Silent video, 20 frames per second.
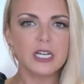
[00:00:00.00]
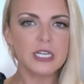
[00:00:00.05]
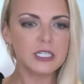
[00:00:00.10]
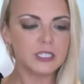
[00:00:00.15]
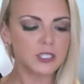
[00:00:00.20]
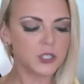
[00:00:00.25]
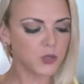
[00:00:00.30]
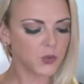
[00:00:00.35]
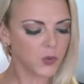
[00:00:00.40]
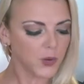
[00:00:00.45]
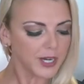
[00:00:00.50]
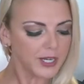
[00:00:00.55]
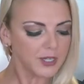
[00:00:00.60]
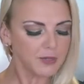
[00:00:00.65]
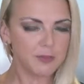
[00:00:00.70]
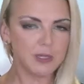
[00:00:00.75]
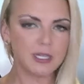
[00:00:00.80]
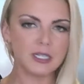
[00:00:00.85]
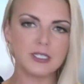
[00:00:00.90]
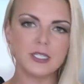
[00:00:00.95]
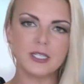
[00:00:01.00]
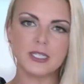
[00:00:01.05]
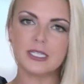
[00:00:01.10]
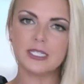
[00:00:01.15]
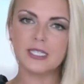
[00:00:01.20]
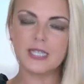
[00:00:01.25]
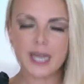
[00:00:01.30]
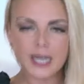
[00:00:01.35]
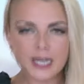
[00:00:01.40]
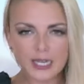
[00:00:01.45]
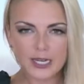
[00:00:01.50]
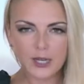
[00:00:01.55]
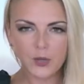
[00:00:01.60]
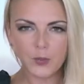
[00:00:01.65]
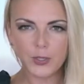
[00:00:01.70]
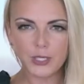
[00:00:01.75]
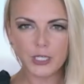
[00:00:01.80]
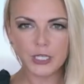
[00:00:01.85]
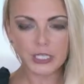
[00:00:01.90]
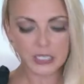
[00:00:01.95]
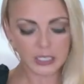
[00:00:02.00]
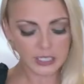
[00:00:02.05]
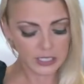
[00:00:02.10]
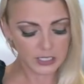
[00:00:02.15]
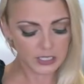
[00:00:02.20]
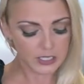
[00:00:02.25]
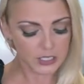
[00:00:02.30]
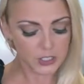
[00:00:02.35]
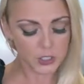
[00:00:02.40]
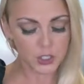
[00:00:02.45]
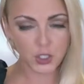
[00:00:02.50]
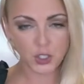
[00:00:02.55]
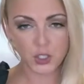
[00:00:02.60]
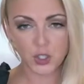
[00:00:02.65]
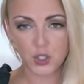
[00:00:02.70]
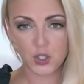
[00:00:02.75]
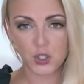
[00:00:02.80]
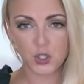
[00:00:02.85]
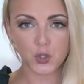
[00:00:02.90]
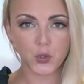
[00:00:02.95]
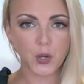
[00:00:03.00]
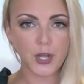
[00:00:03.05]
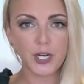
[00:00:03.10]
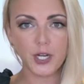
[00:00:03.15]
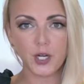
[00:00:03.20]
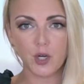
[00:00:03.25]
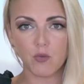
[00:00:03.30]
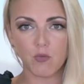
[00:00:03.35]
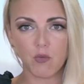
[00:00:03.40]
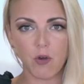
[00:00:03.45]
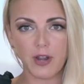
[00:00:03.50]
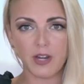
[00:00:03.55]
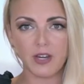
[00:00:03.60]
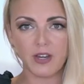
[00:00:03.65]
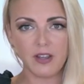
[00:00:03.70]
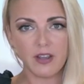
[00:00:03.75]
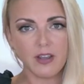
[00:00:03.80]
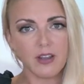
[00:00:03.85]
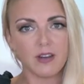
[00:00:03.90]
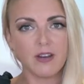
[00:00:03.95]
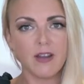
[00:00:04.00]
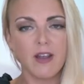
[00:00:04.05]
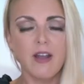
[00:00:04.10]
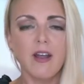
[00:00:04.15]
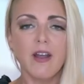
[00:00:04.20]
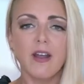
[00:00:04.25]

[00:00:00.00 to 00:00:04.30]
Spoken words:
It's great because you can take it when you need it and just shred it right in.